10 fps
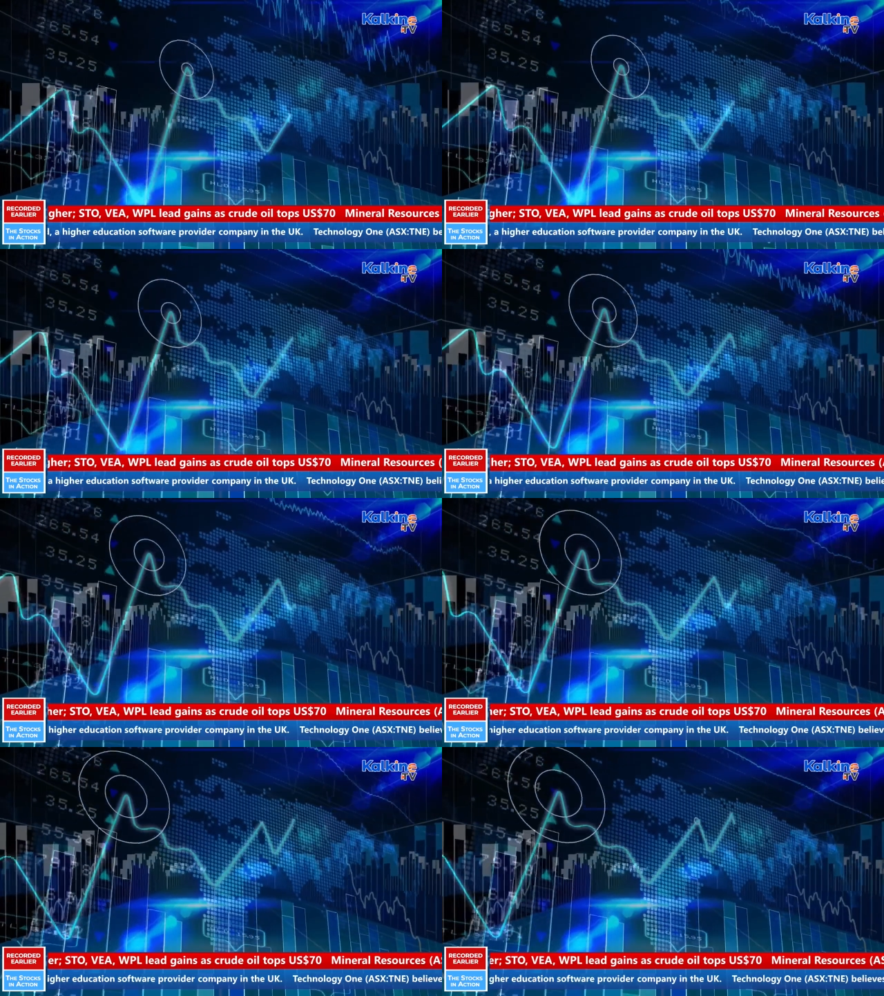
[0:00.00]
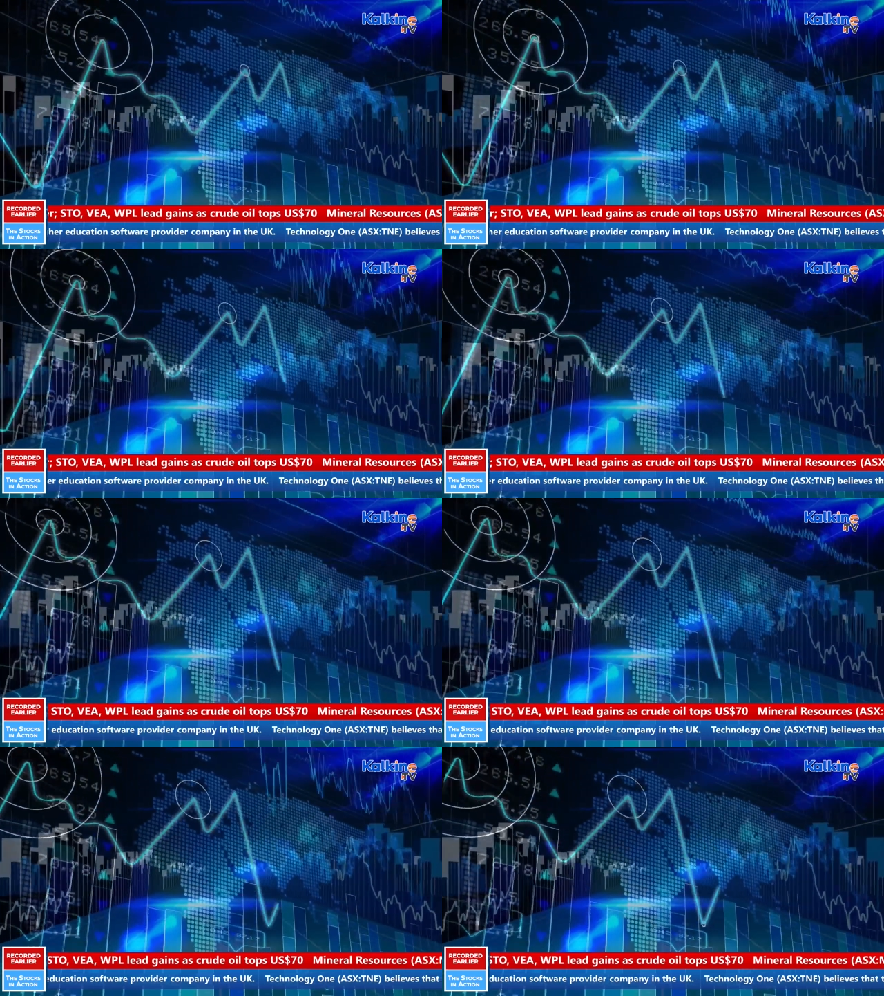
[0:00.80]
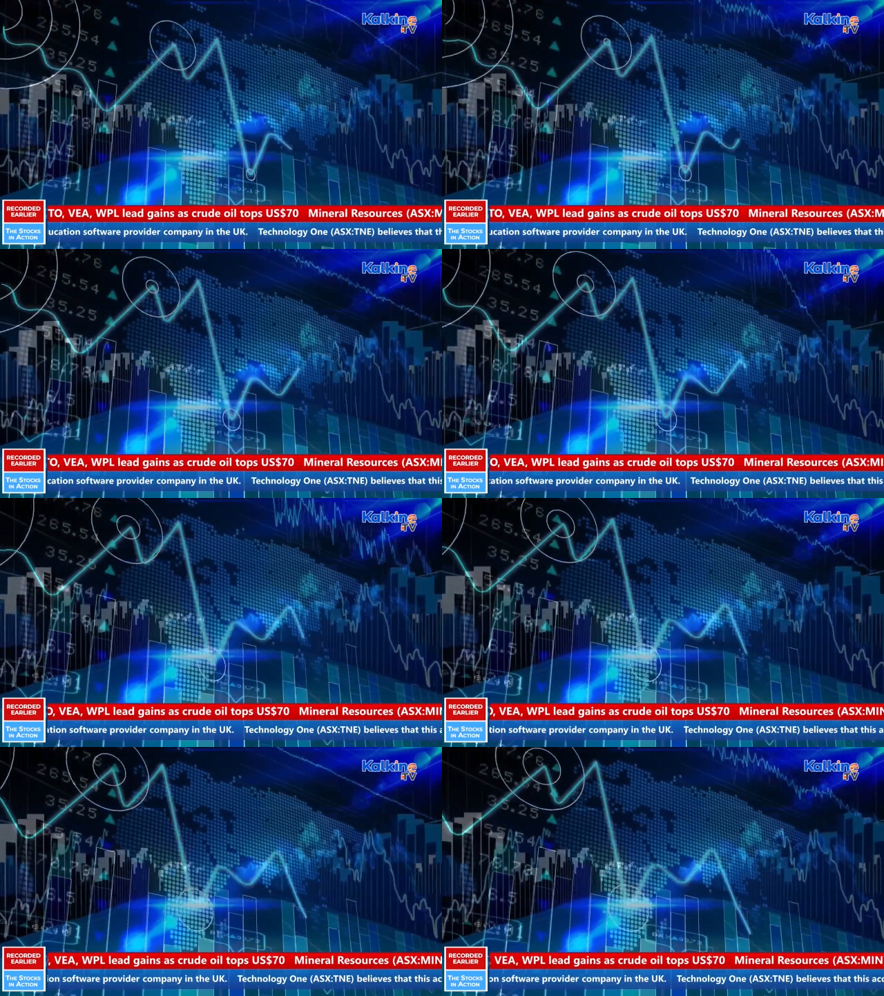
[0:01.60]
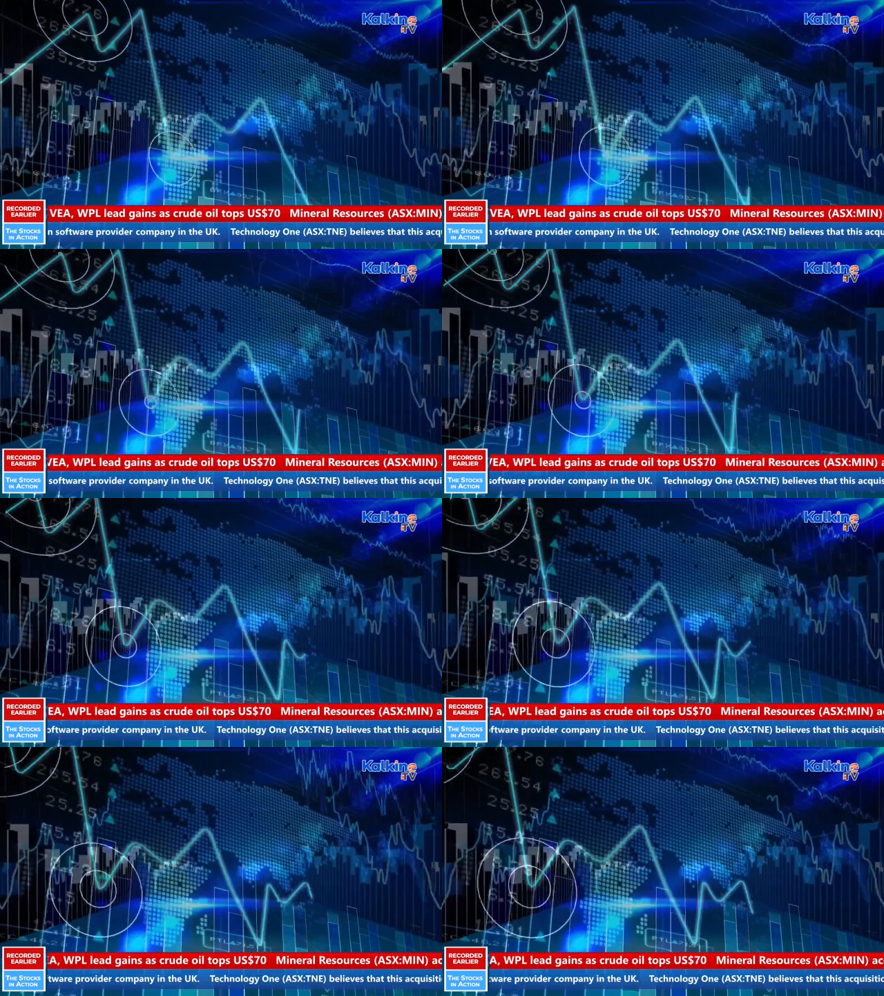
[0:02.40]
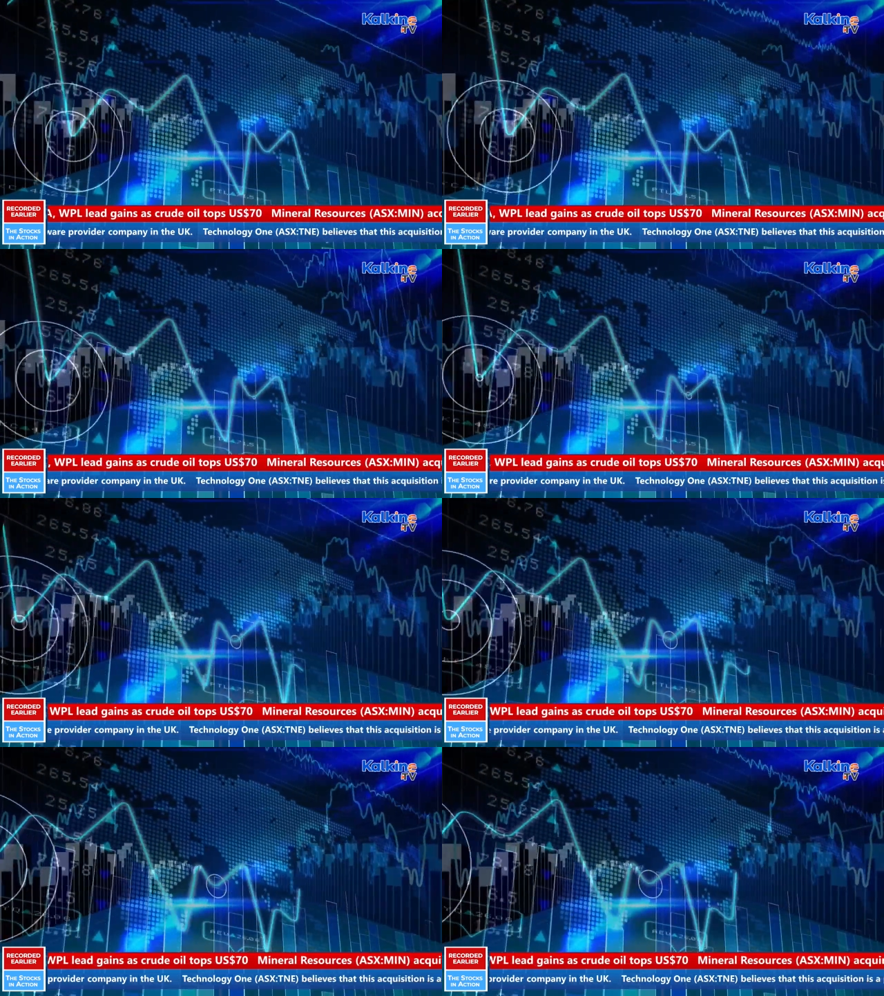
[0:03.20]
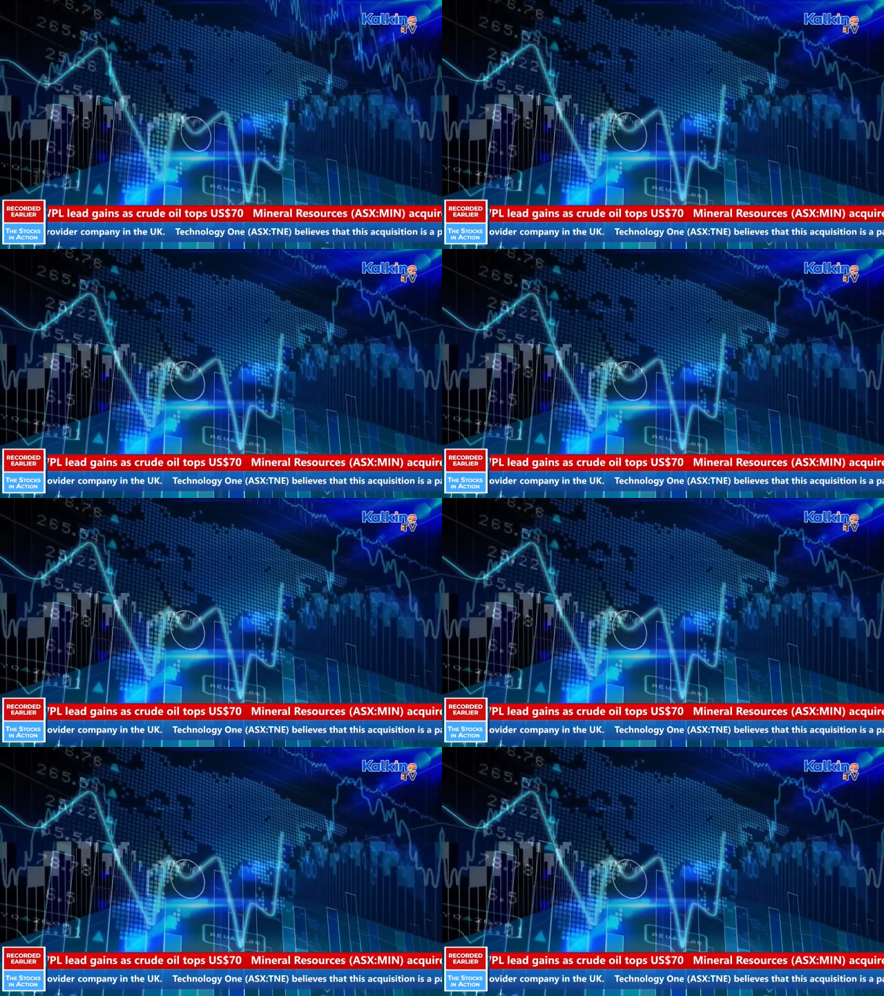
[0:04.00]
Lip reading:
No face is visible, so there are no lips to read.